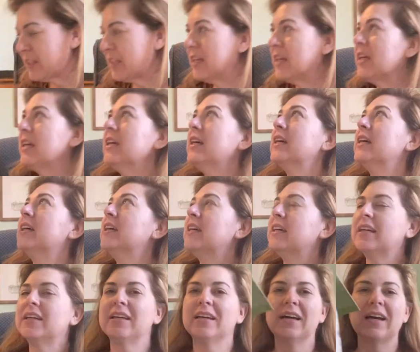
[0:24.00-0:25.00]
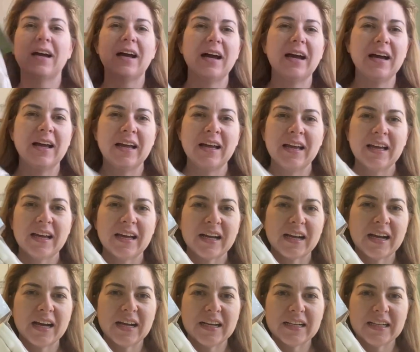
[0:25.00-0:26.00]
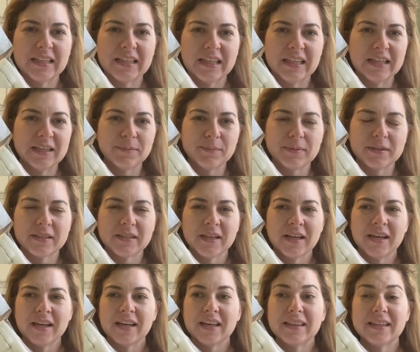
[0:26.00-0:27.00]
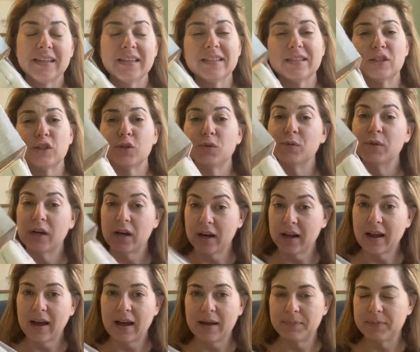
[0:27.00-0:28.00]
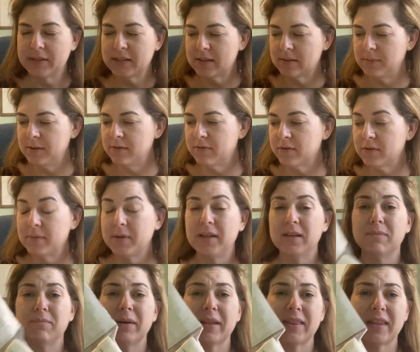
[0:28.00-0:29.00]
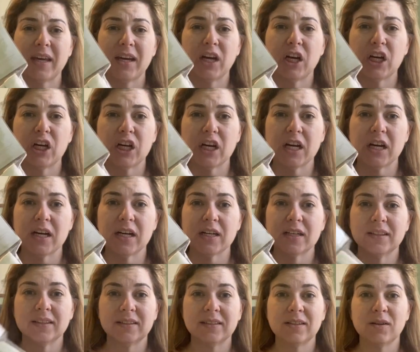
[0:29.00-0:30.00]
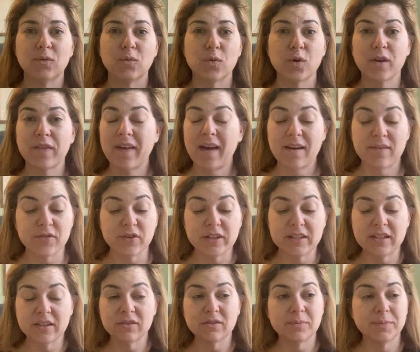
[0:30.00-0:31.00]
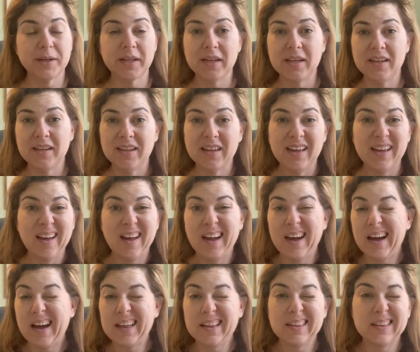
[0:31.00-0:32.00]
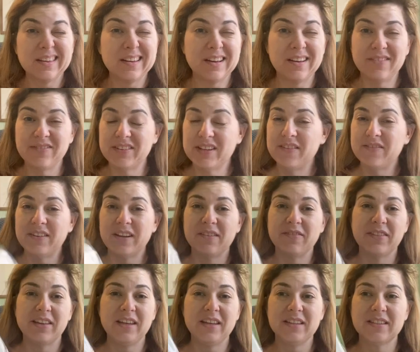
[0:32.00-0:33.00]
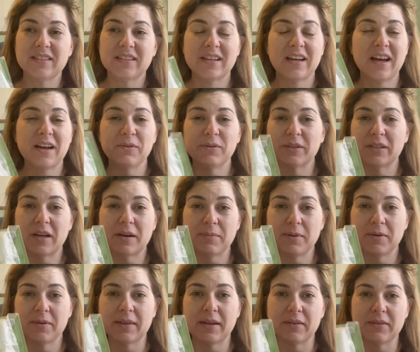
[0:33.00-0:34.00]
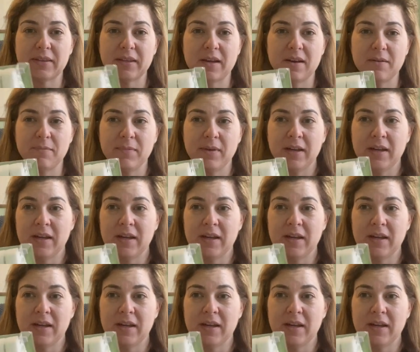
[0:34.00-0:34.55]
thing, cotton cleanups. These do not happen to be for me, but they are worth every single penny. I love, love, love these. I will not be without them.